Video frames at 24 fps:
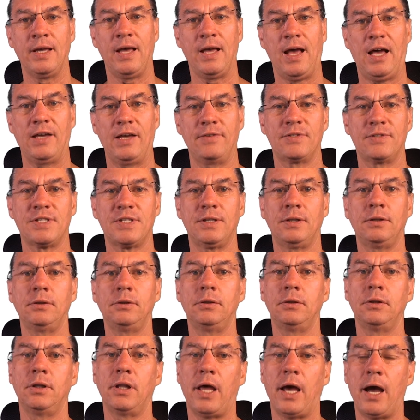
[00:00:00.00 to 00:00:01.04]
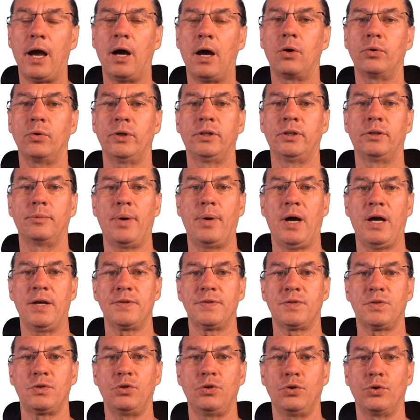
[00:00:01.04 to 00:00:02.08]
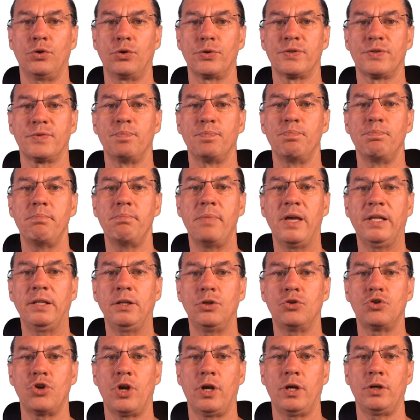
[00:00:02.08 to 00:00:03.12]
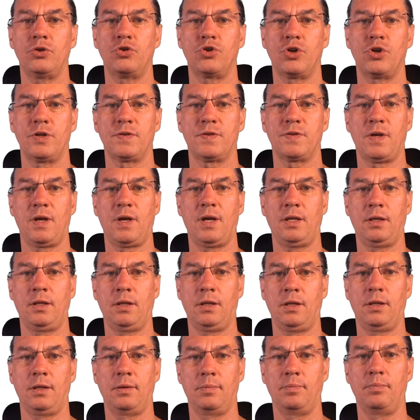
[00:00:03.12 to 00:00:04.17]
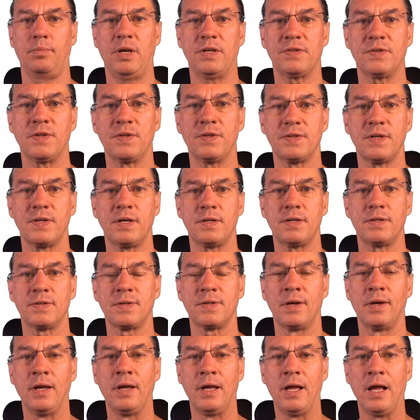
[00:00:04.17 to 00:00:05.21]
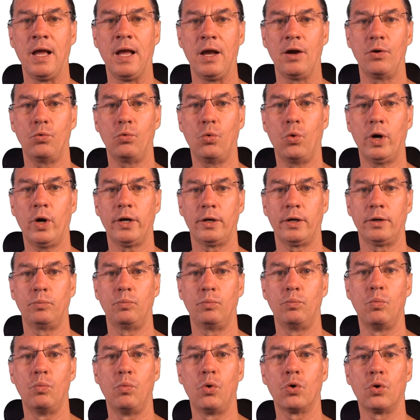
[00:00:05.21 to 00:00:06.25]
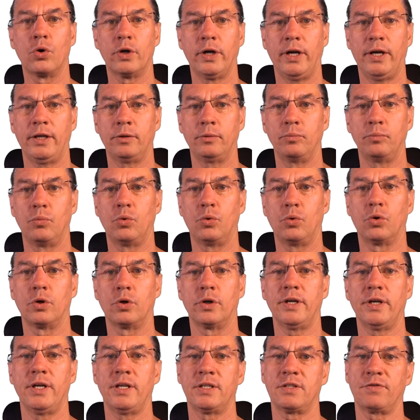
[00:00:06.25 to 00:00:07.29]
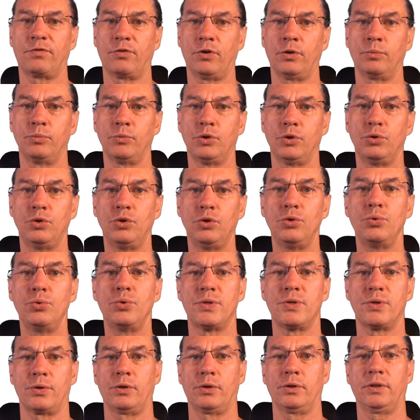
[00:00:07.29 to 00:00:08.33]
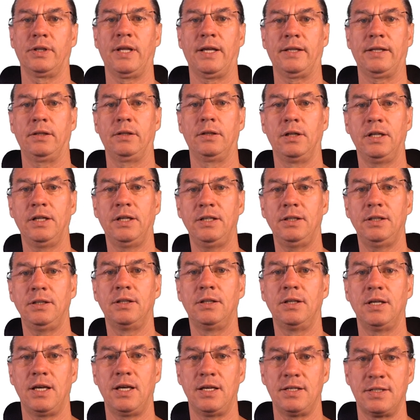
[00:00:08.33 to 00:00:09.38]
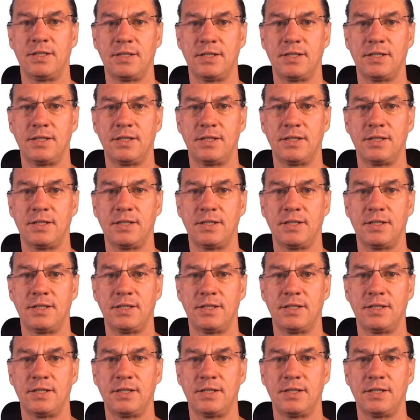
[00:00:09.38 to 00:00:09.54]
I've seen now in the past years many changes in businesses where more and more it's from the user that the lead is